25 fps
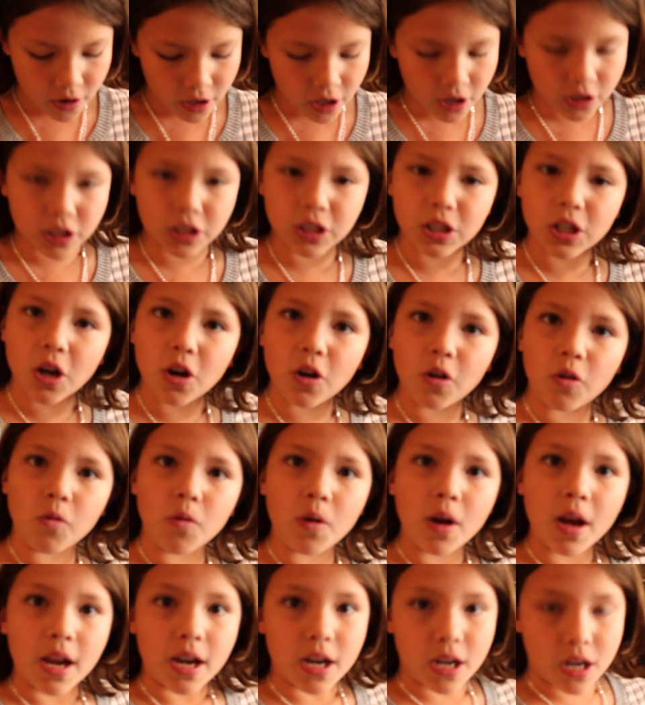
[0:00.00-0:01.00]

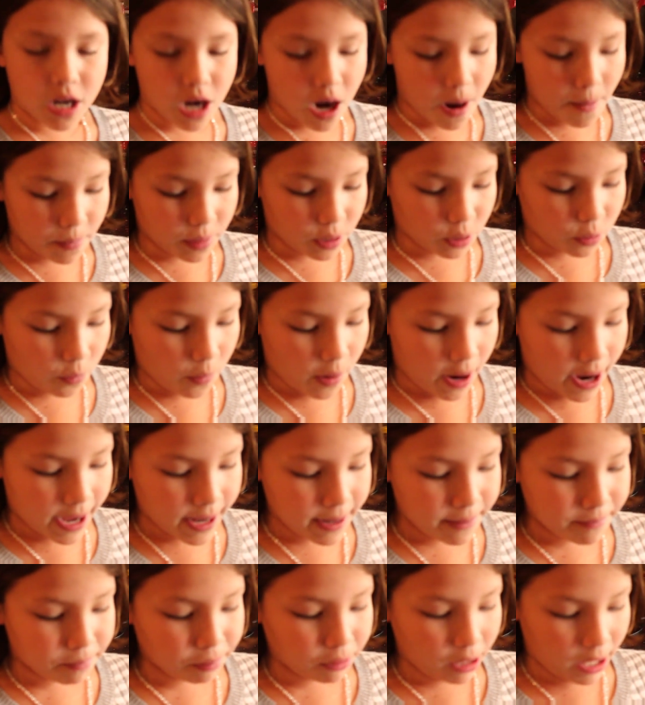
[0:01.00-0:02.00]
So, number
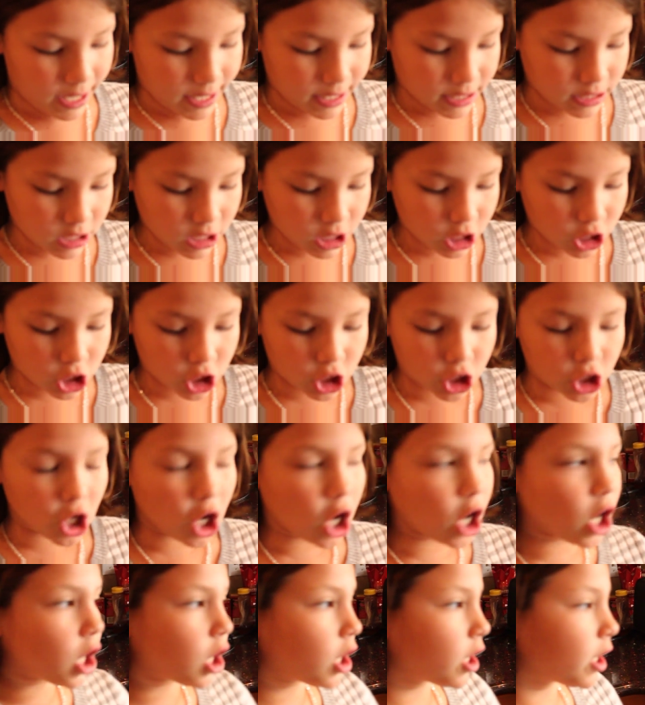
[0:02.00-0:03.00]
1, place the
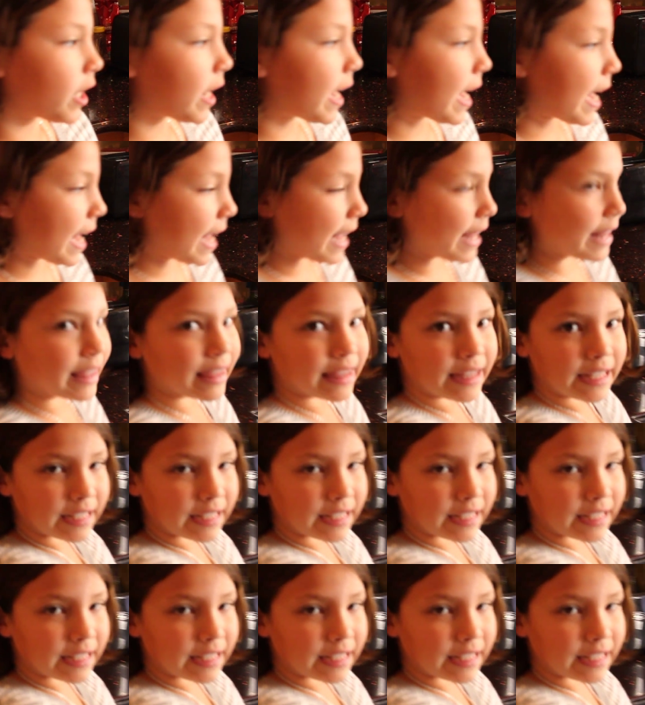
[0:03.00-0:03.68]
jar in the